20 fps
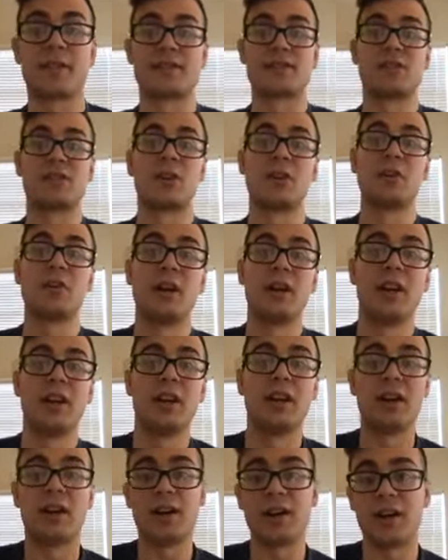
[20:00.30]
So
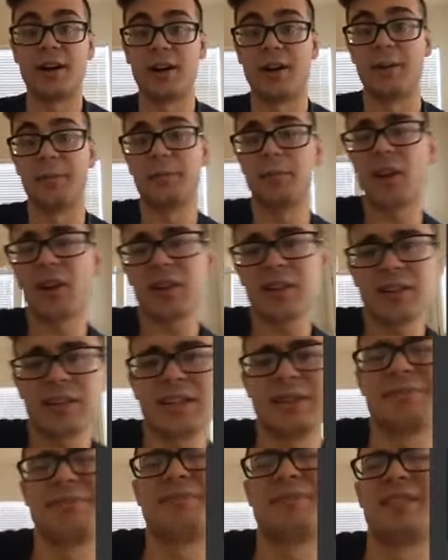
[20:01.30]

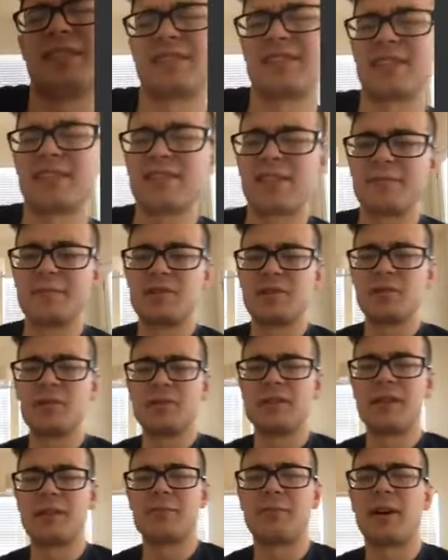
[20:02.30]
Luckily, since I'm
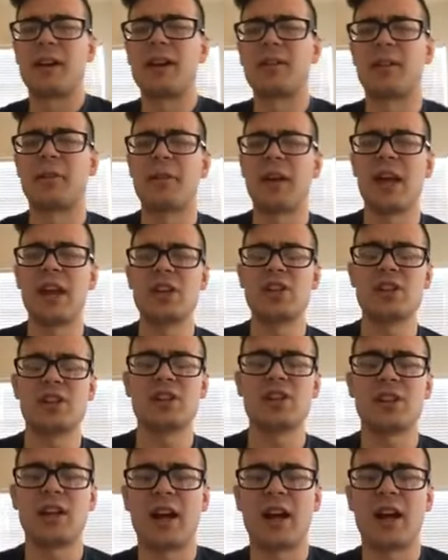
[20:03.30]
doing it by location,